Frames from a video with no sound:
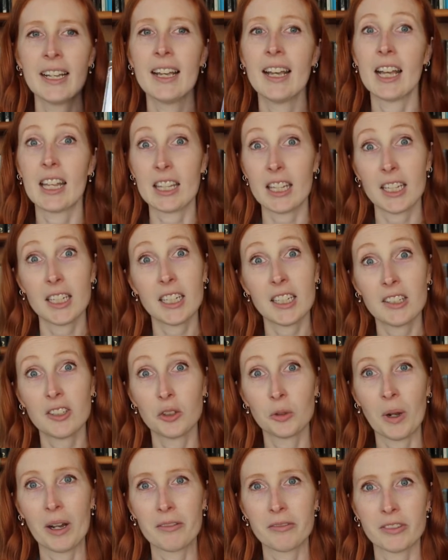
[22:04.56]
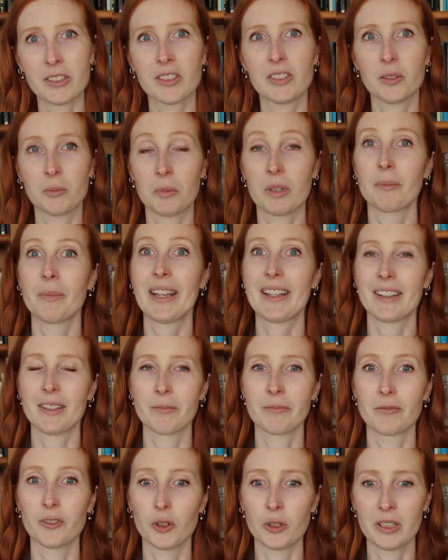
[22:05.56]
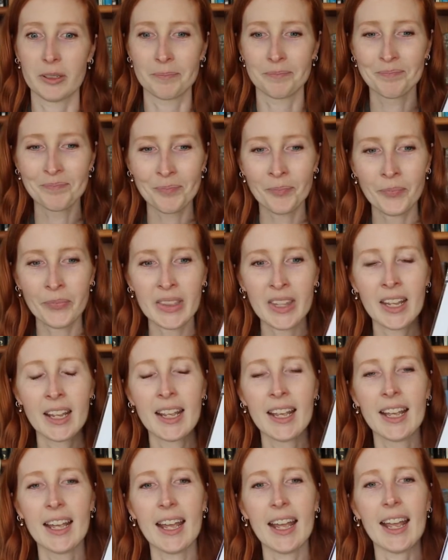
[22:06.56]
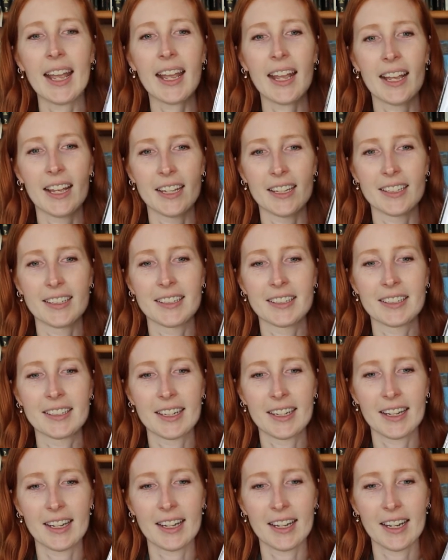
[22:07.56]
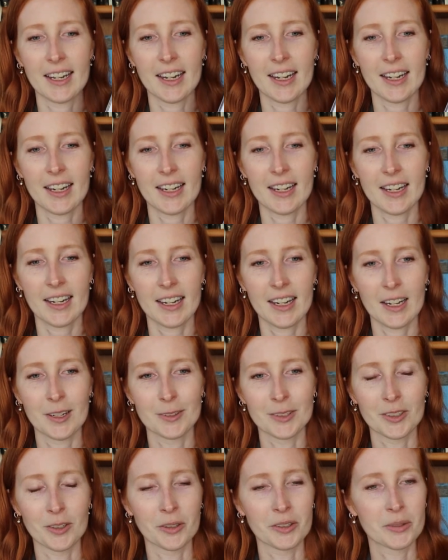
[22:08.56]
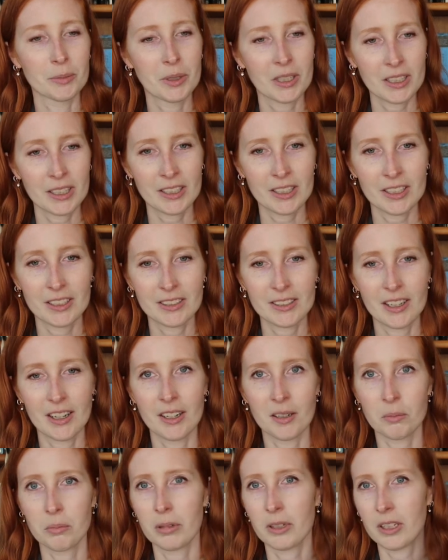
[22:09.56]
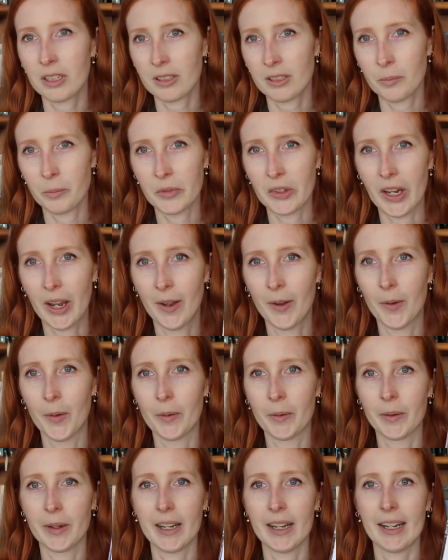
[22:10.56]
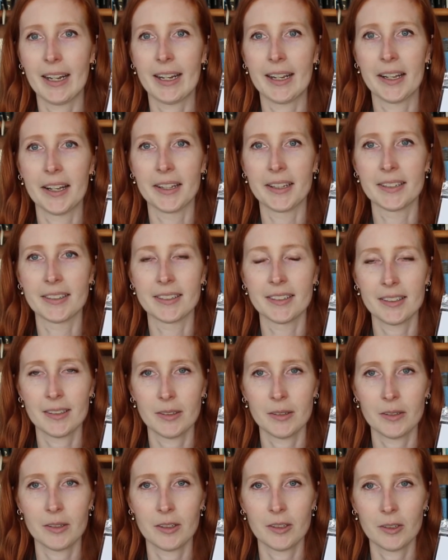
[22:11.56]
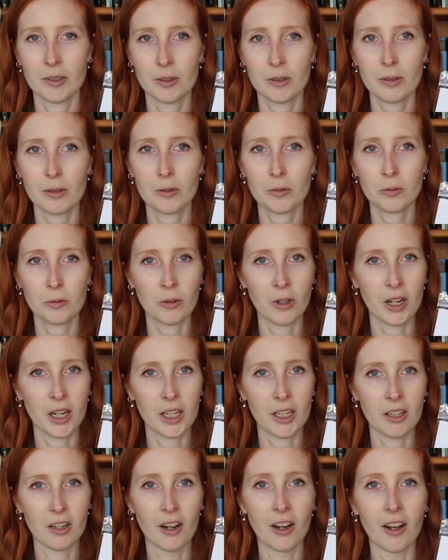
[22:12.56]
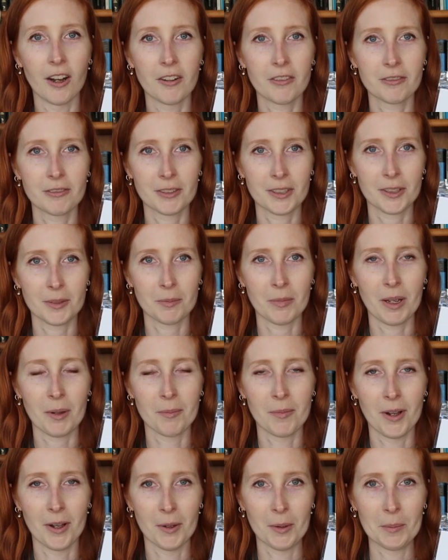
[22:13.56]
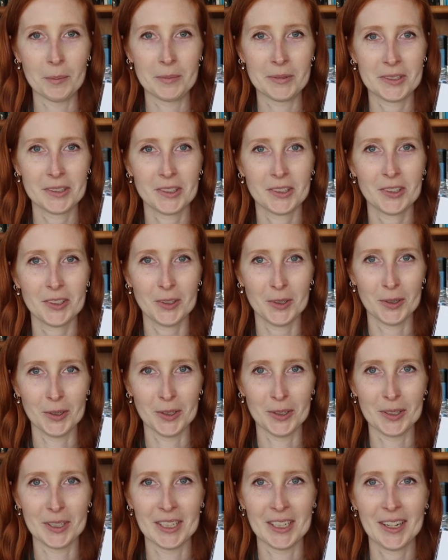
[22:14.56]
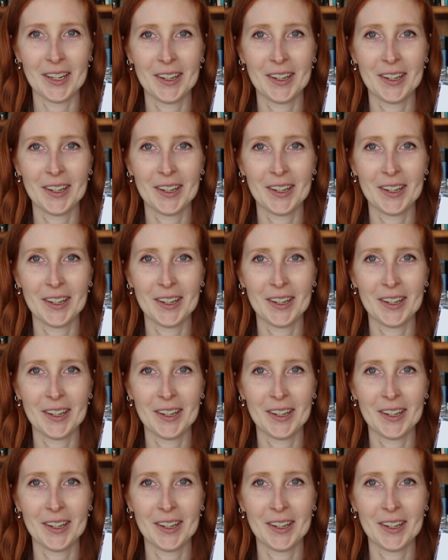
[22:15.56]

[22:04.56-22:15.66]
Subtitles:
and they need new outfits, so I'm gonna make them for them. And I was always picking things up, putting them down, and running off with my mom's good